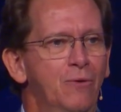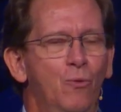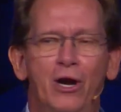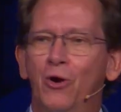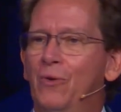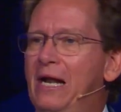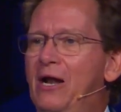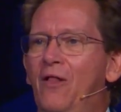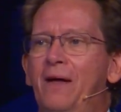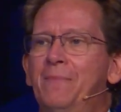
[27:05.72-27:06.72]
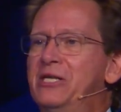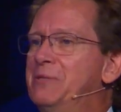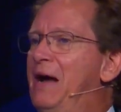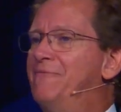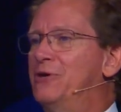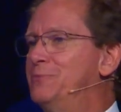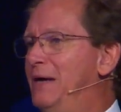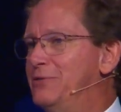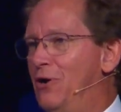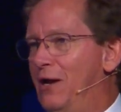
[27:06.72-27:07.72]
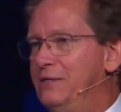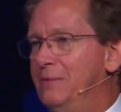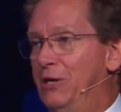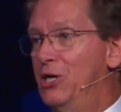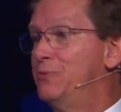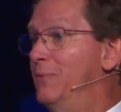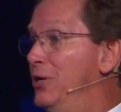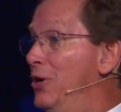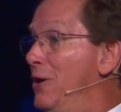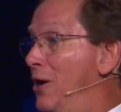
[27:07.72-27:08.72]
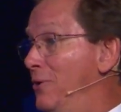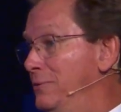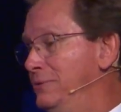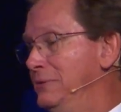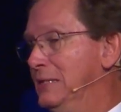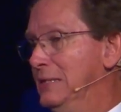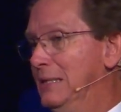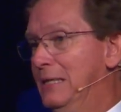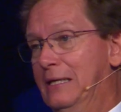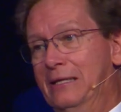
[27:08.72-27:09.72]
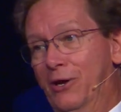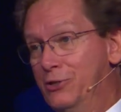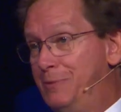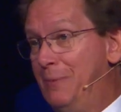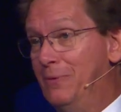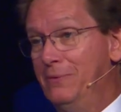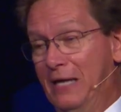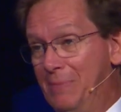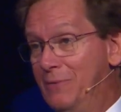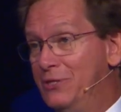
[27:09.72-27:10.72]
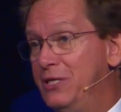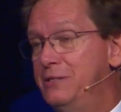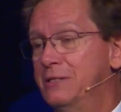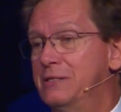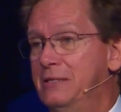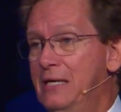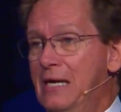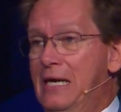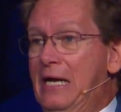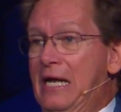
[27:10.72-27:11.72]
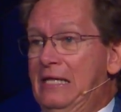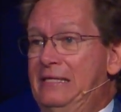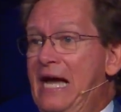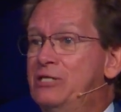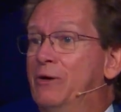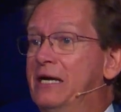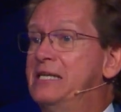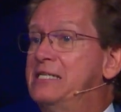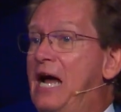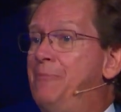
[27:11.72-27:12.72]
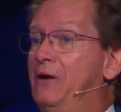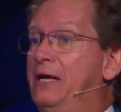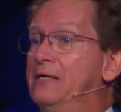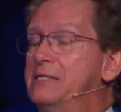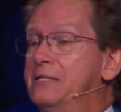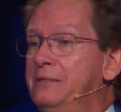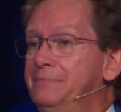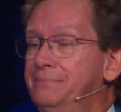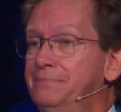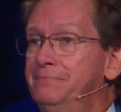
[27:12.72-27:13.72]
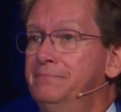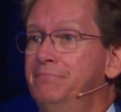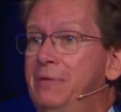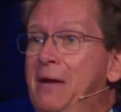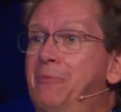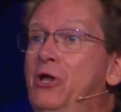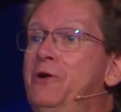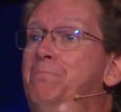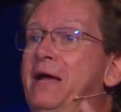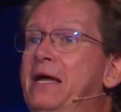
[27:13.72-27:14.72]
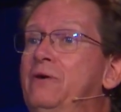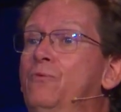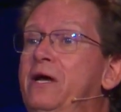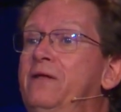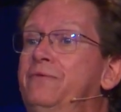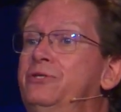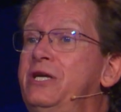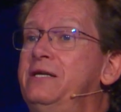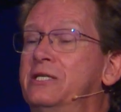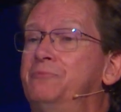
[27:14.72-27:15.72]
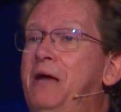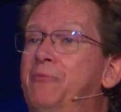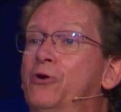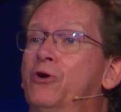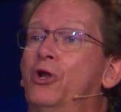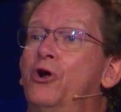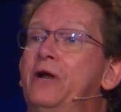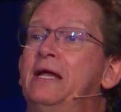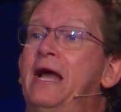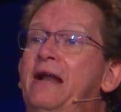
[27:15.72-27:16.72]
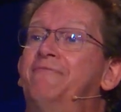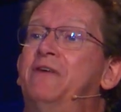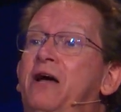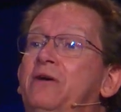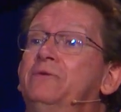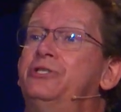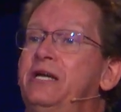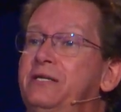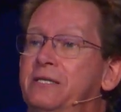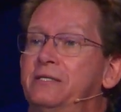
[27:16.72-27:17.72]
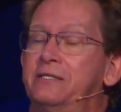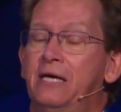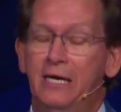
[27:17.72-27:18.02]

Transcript: We don't really know that much about First Baptist Arlington, but here's what we do know those people, they've been with Jesus. That's what a disciple is. People who've been with Jesus, people who are learning how to follow Jesus.